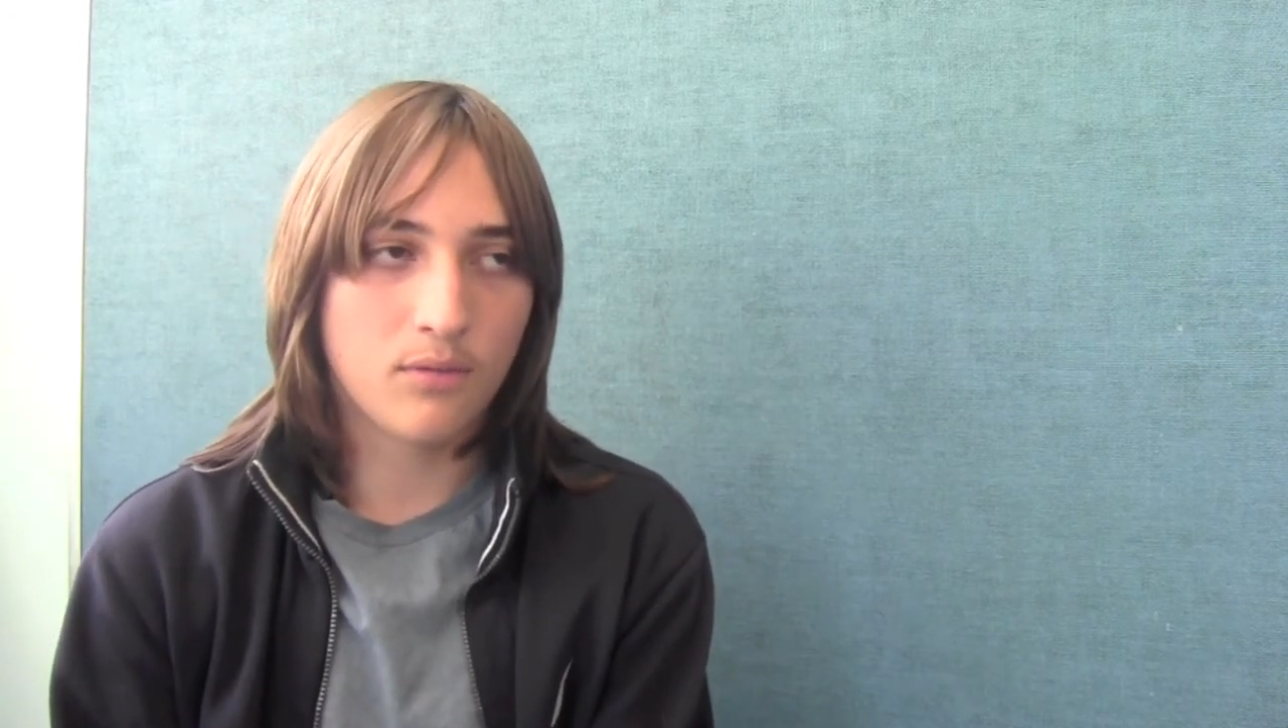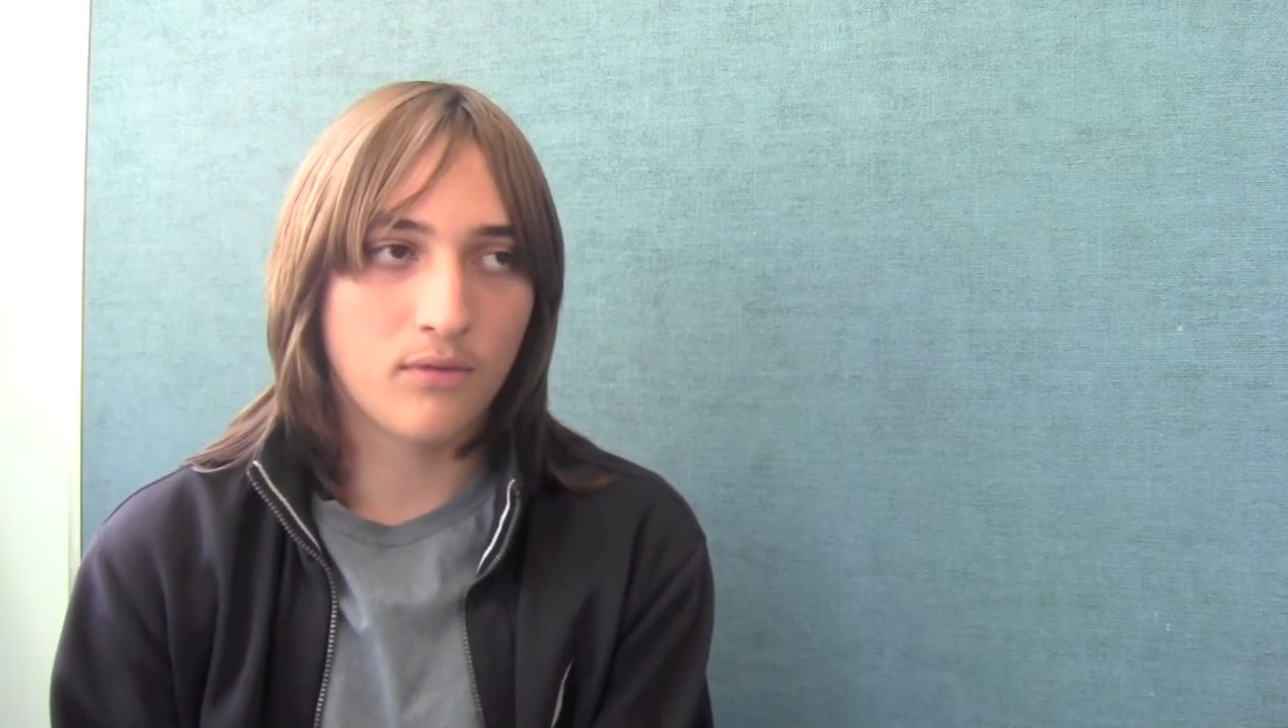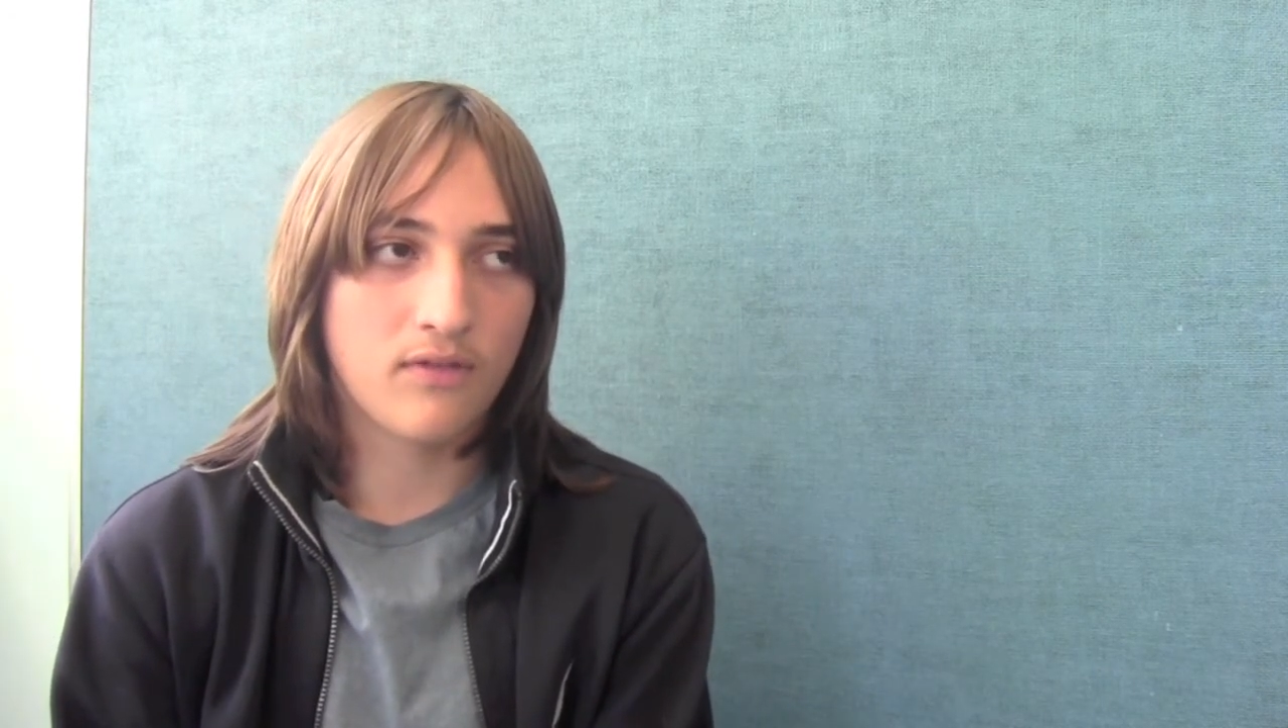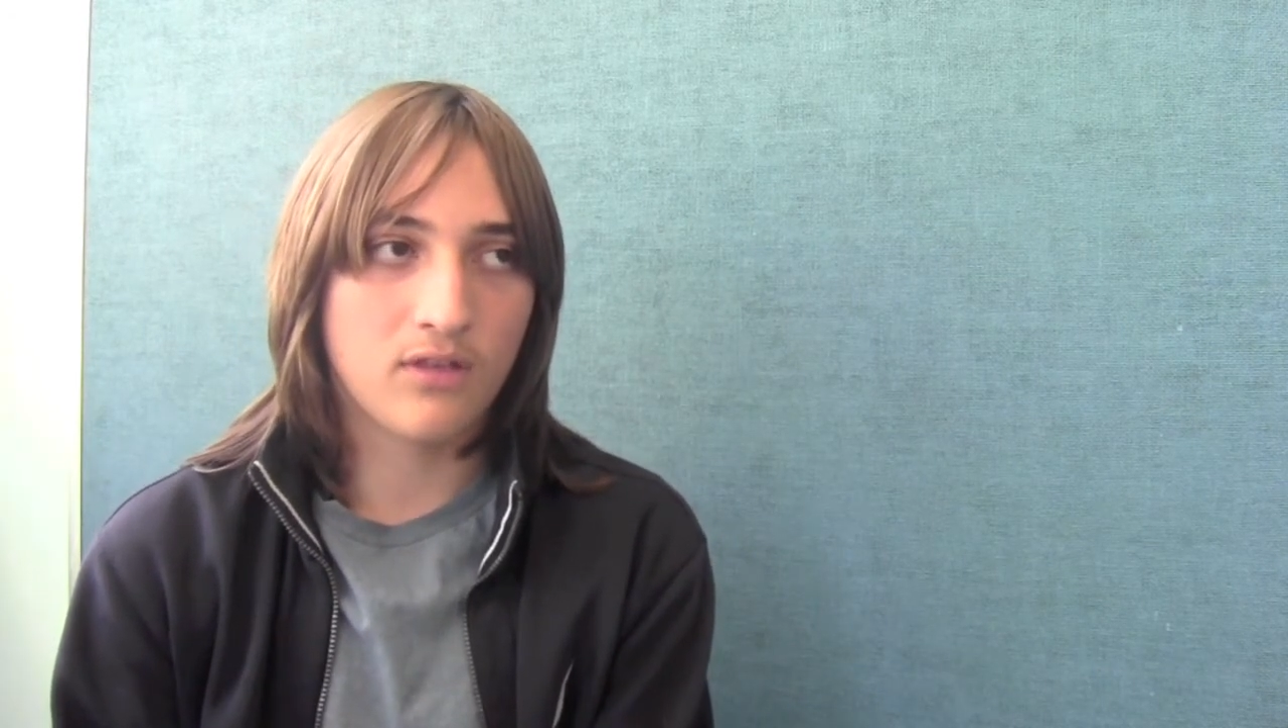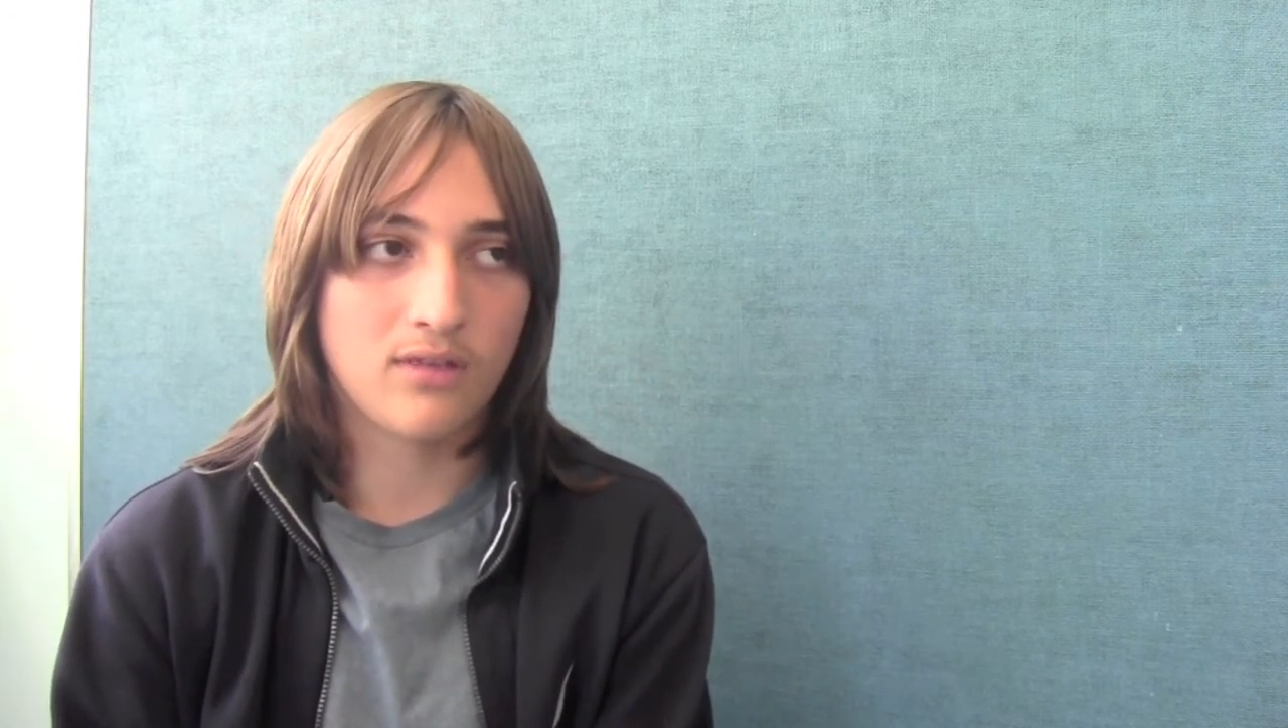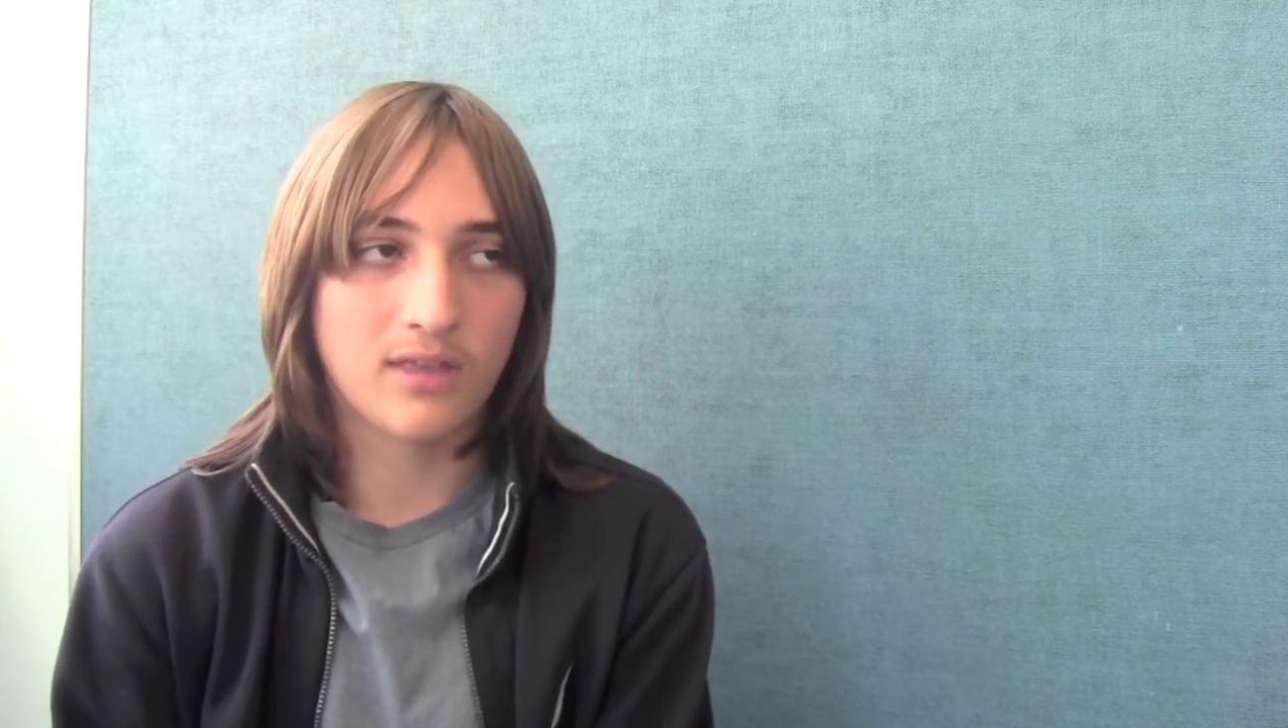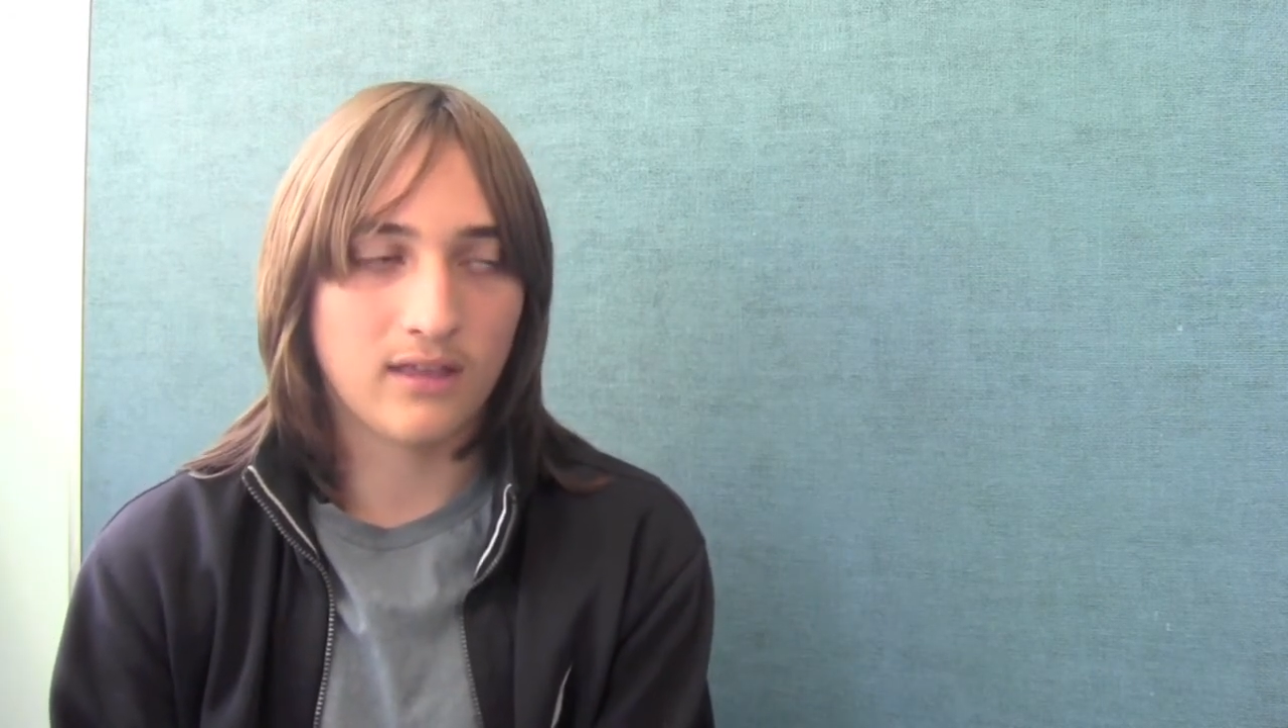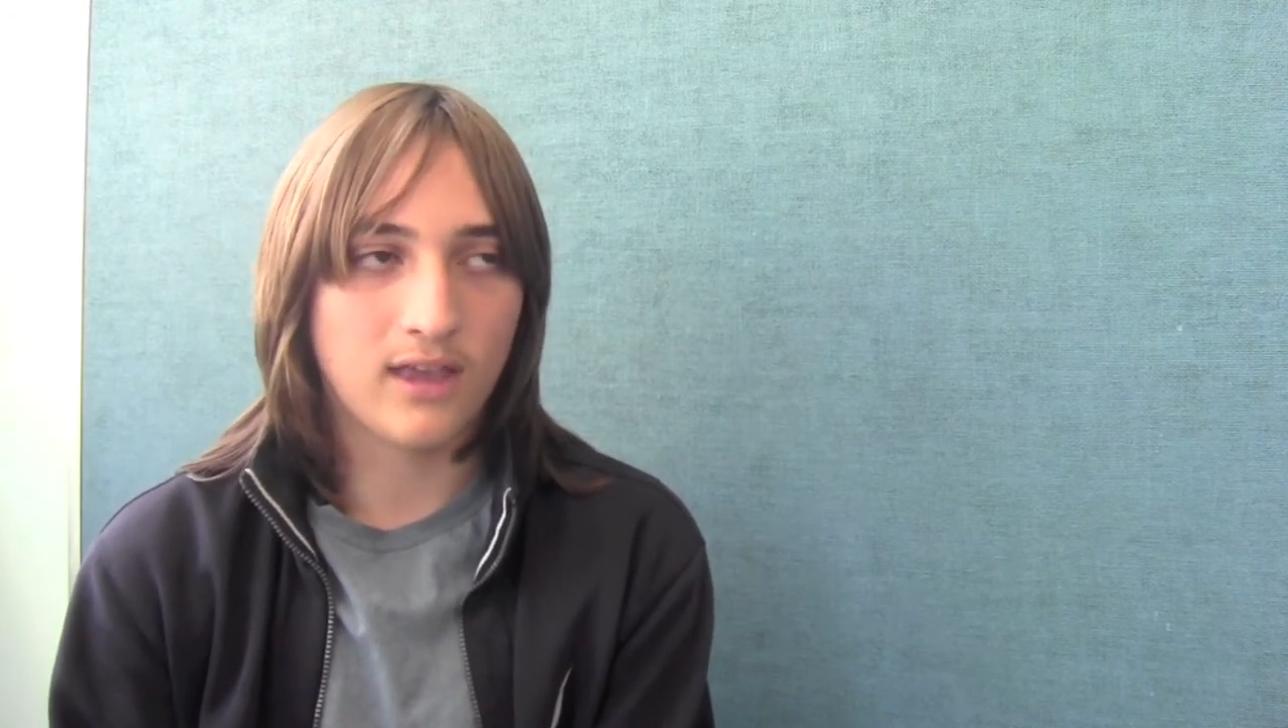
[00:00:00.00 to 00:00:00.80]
with